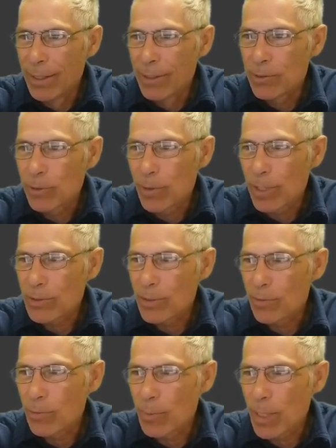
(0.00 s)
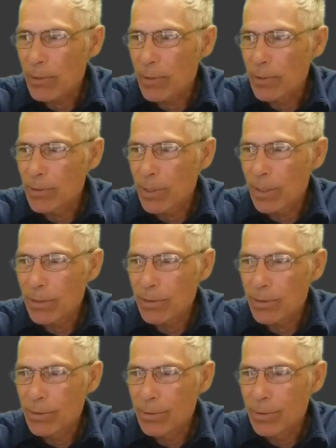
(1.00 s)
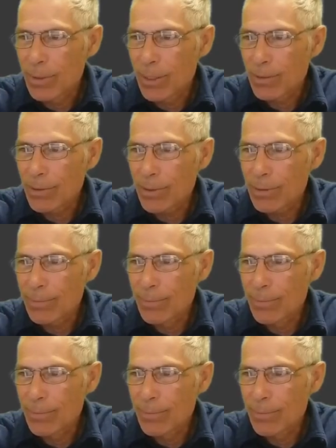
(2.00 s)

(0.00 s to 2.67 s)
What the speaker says: So that's it for background settings. That's it.